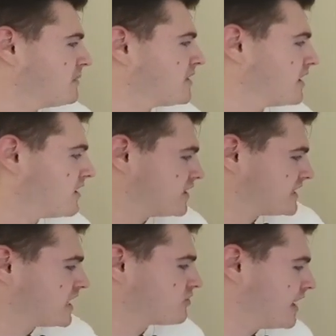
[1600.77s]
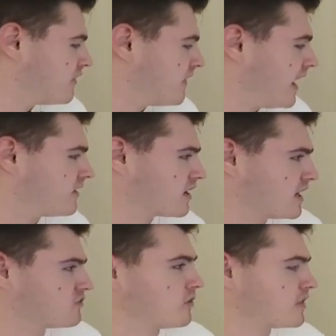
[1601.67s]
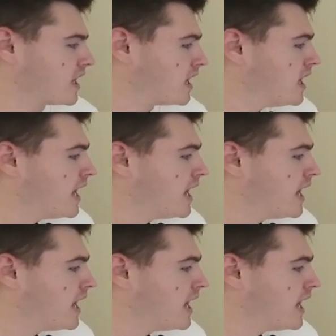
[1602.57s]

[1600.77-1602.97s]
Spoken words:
with the saturated fat, the cholesterol thing,